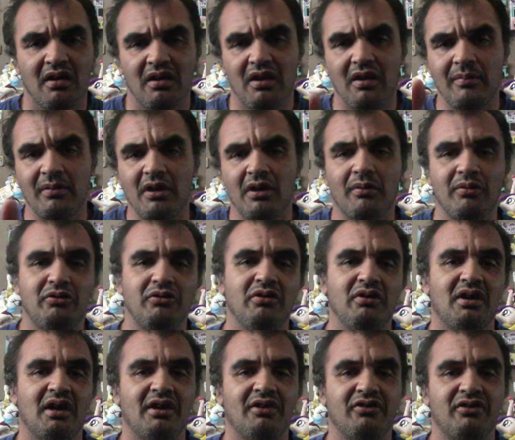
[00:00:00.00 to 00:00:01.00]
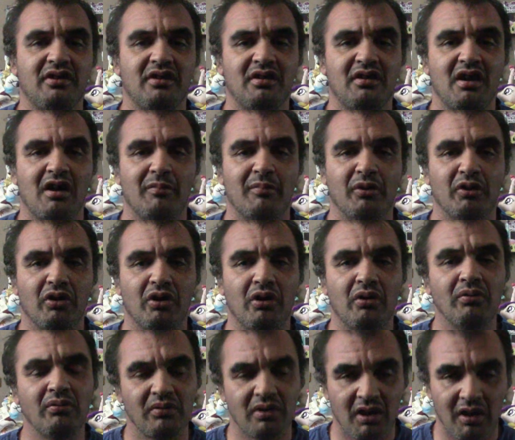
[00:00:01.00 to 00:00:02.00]
Let me know what you guys think down
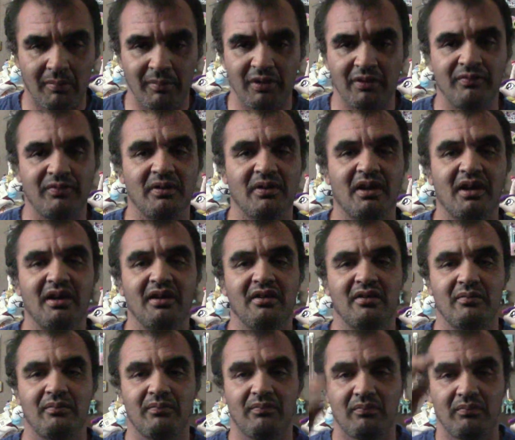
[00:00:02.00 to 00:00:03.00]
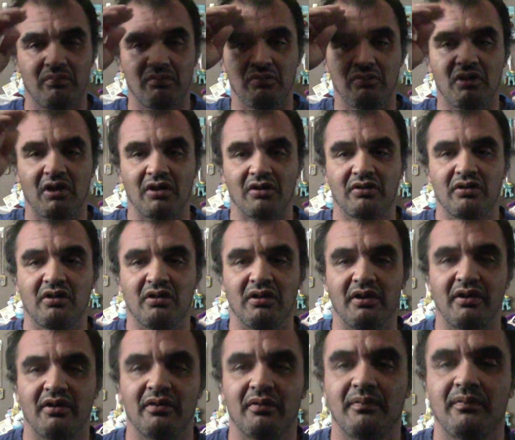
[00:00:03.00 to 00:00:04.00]
below. Comment if you like. Talk to y'all
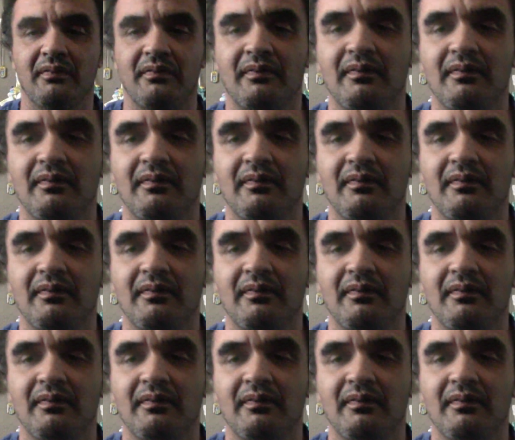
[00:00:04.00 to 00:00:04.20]
later.